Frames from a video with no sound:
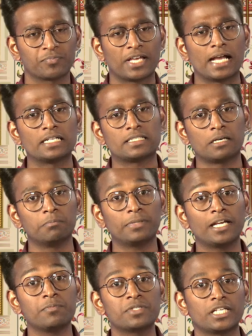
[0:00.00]
and
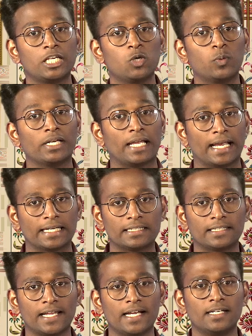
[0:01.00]
sometimes even
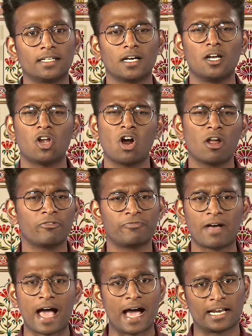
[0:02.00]
entailed a lot of
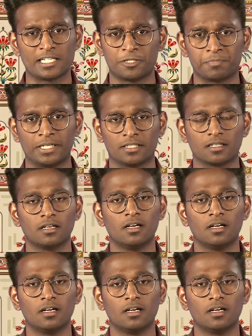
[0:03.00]
harassment.